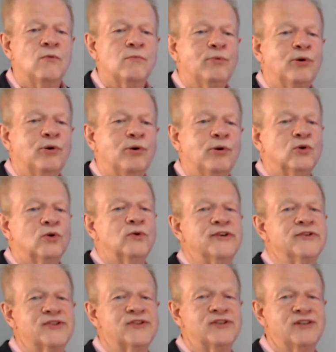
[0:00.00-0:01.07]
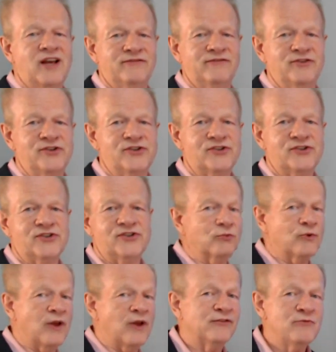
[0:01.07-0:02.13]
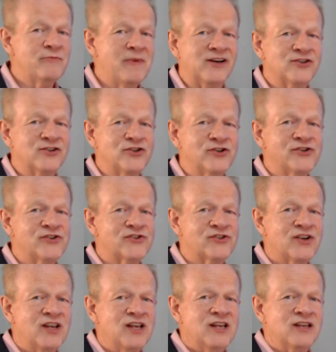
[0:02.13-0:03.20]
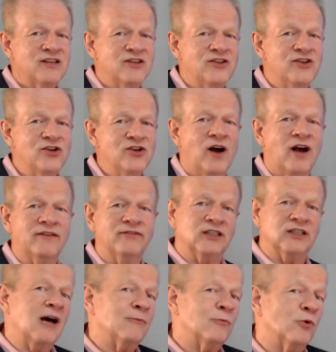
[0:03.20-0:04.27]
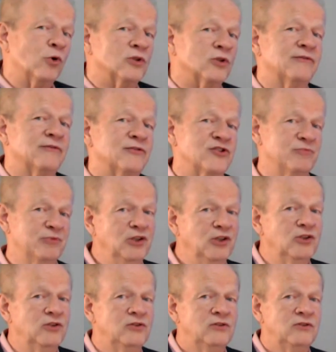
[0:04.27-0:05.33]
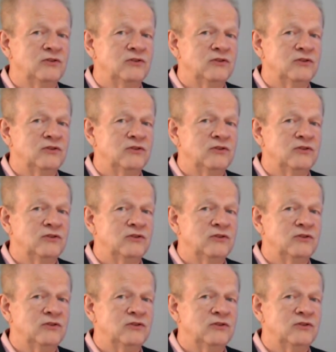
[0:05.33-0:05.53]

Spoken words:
pull those levers. So revenue managers, you have a lot more levers to pull.